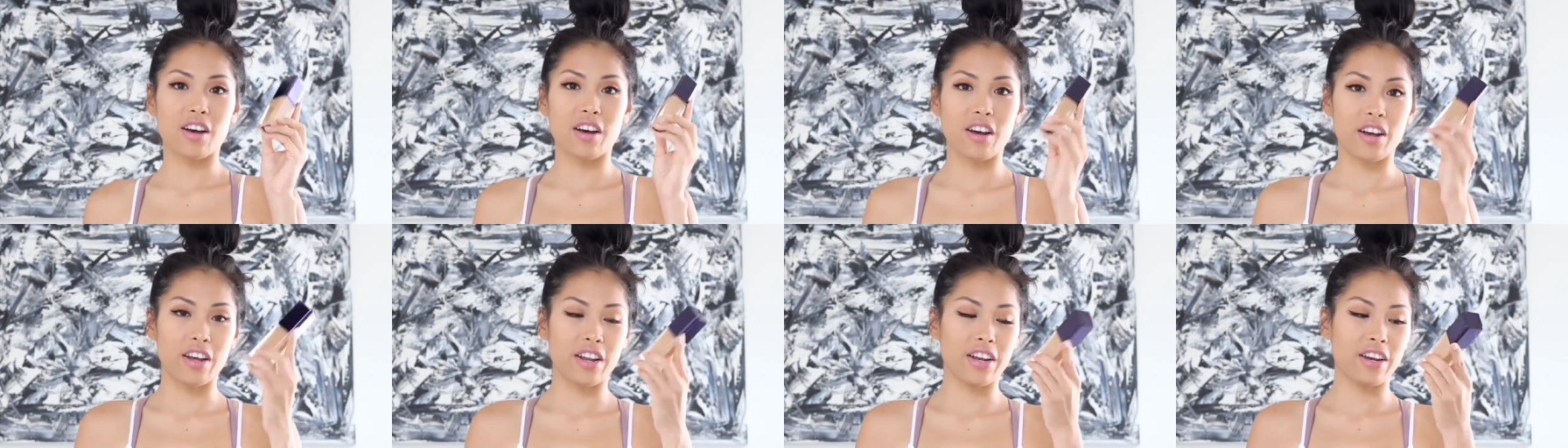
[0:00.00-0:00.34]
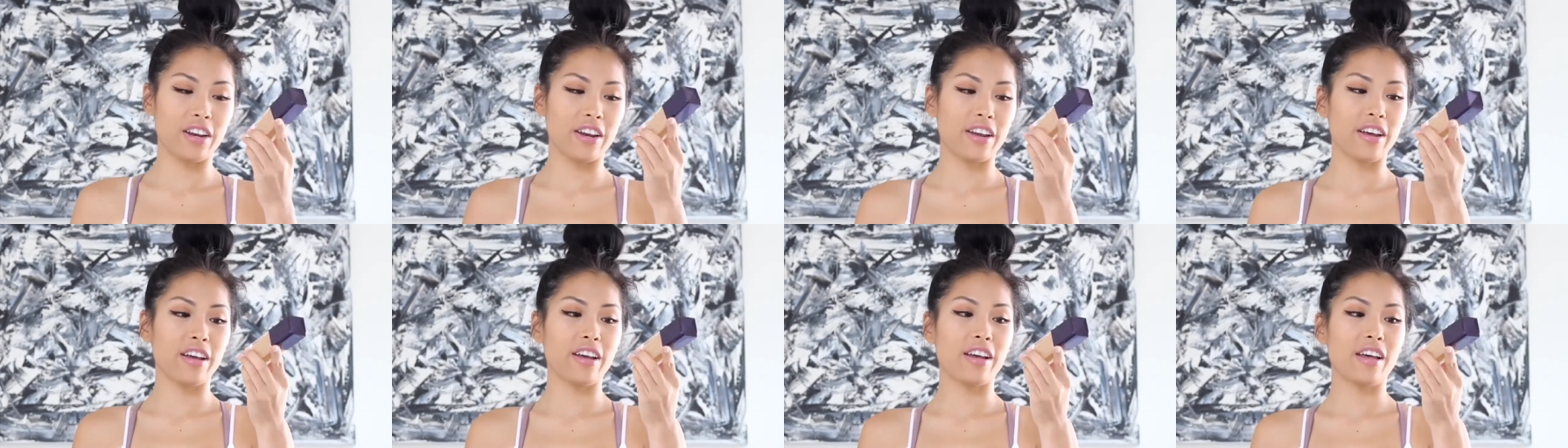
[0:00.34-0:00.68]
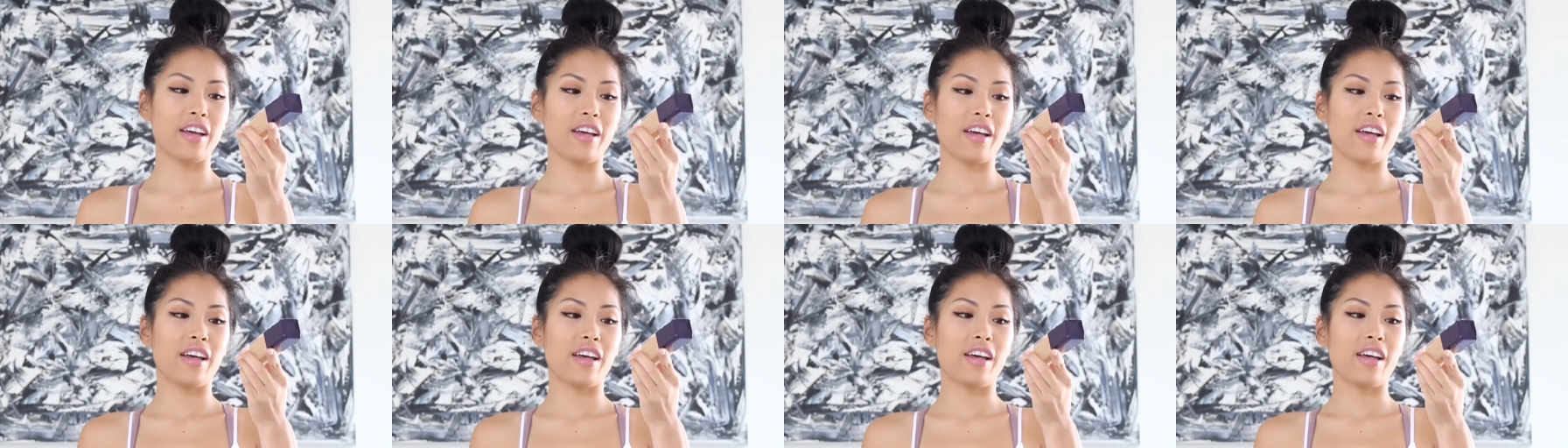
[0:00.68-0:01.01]
on
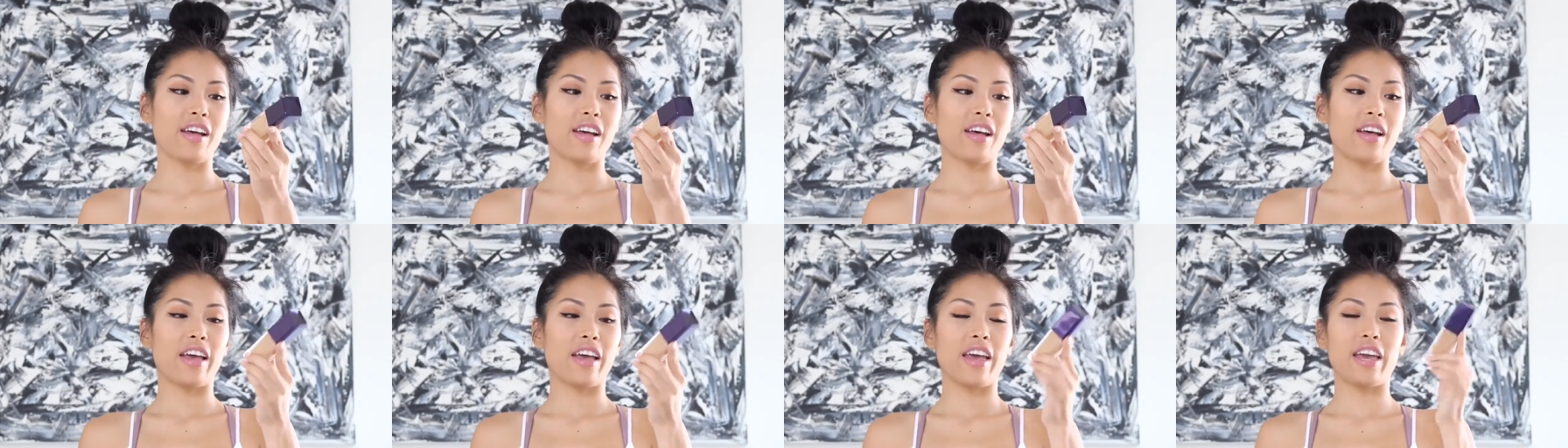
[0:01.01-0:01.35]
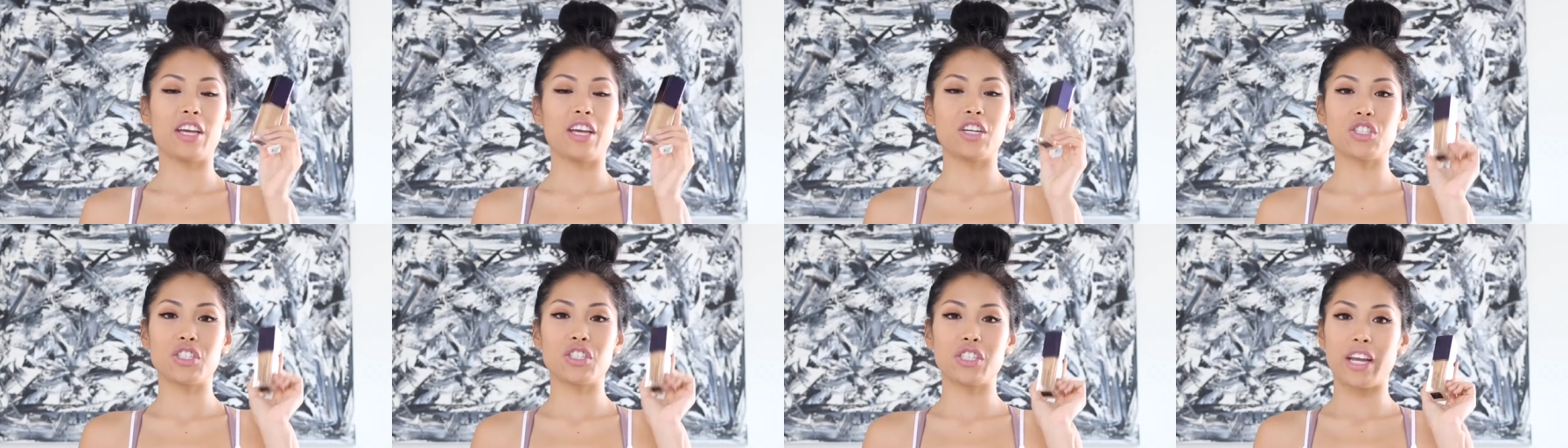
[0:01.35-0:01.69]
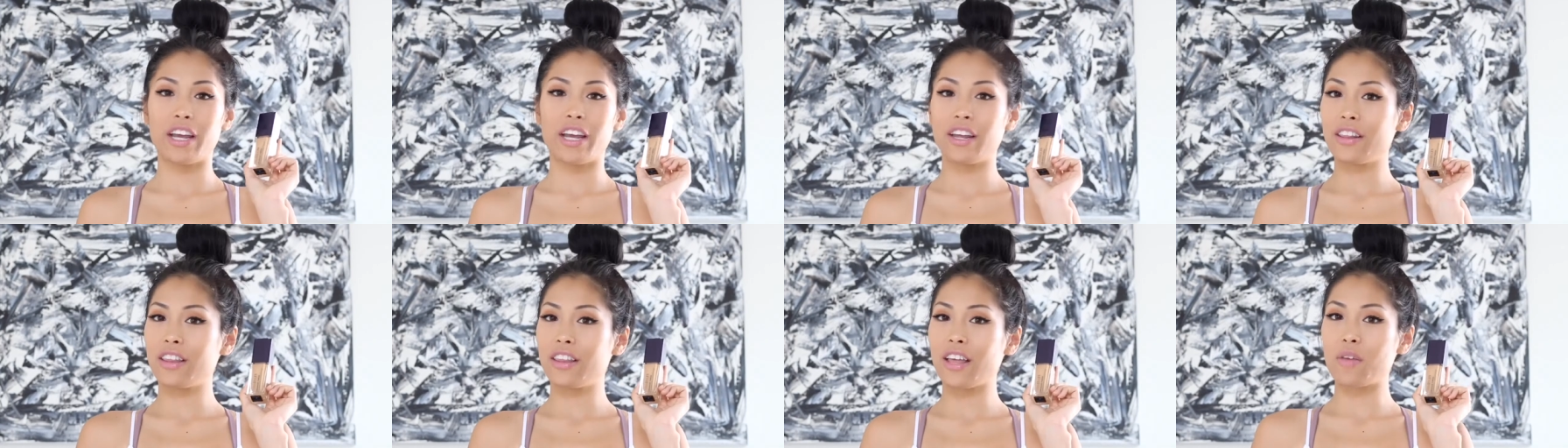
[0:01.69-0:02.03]
a
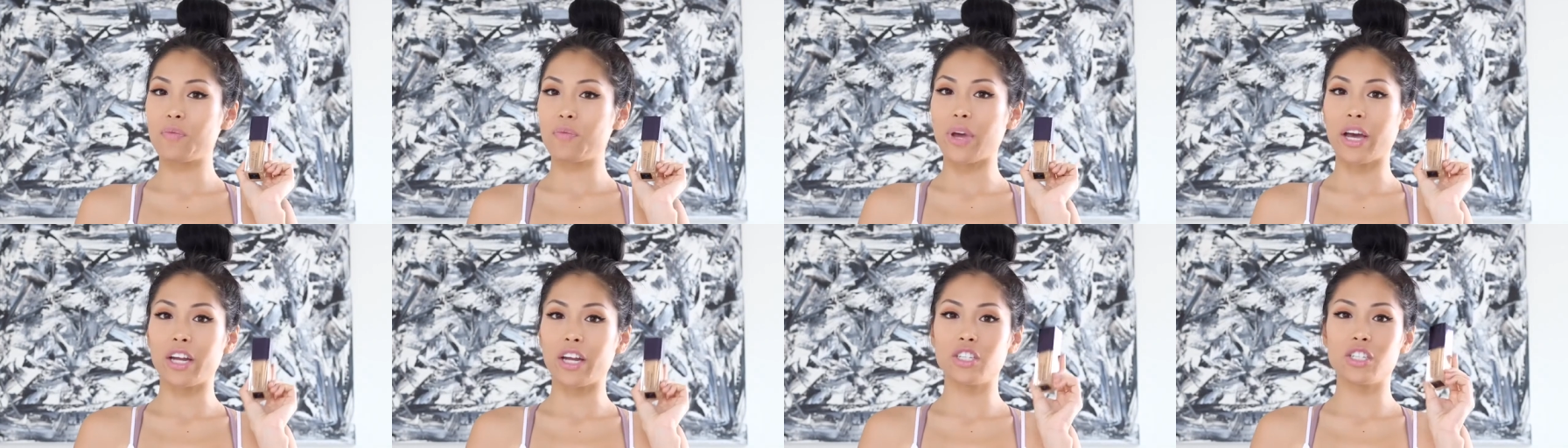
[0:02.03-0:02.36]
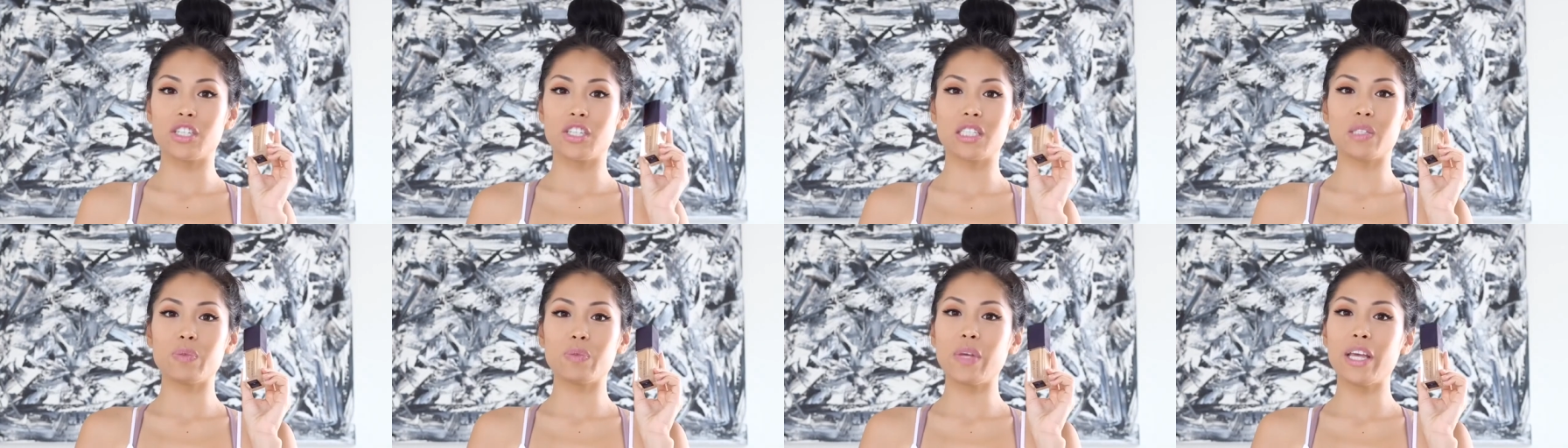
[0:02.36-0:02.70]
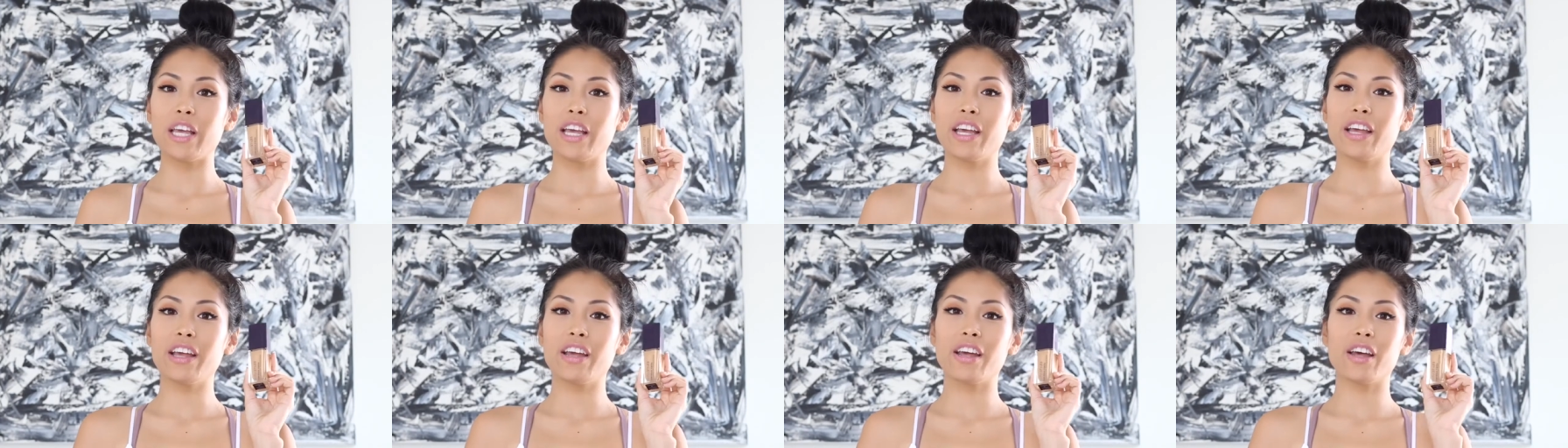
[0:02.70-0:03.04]
shade that matches
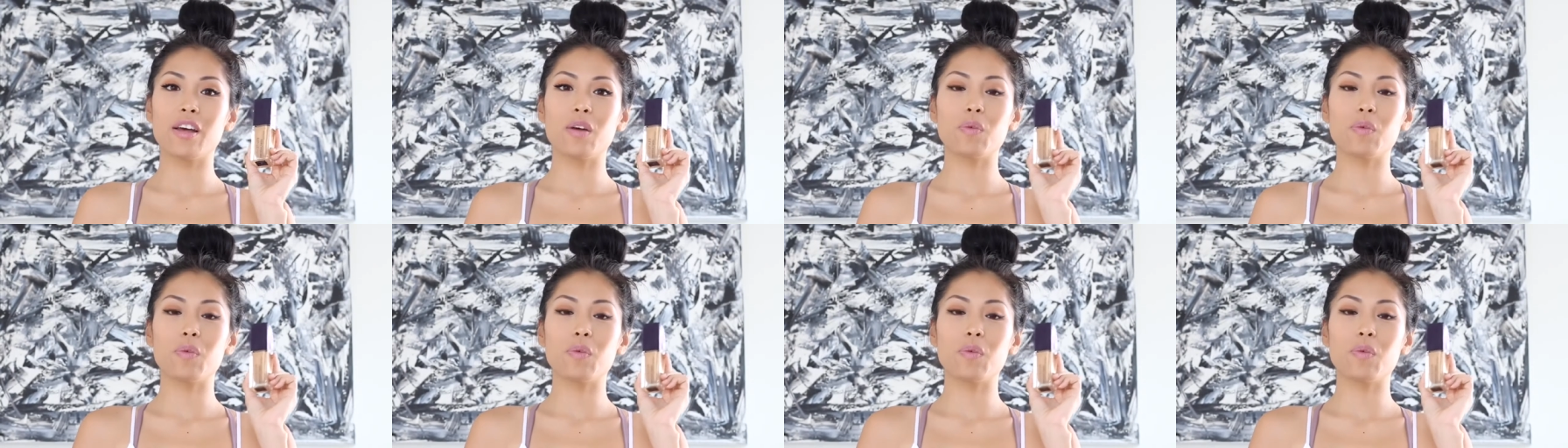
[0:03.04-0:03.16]
me,